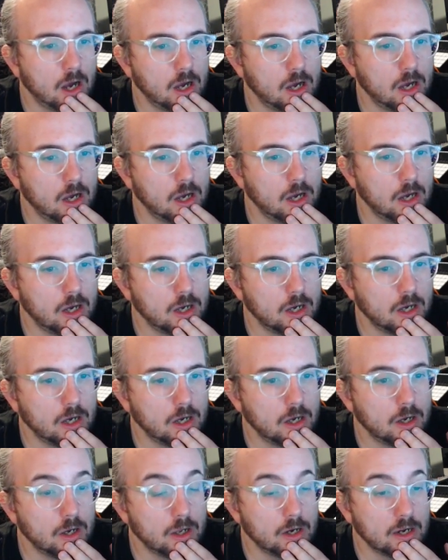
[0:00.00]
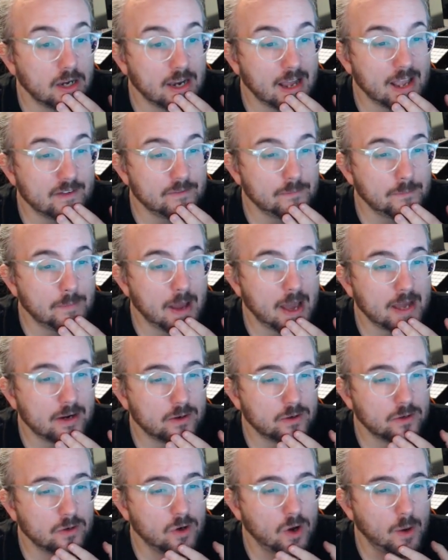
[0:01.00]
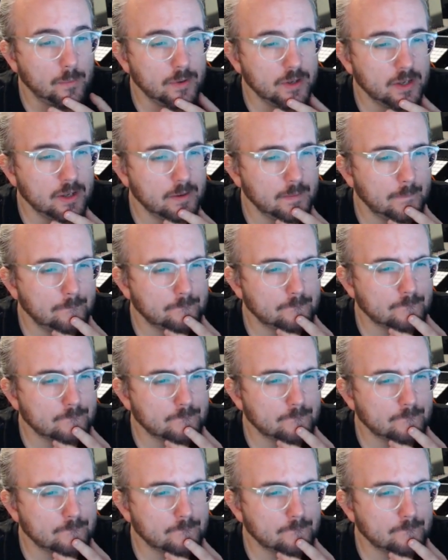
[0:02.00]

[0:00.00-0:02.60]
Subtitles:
Live pattern copy?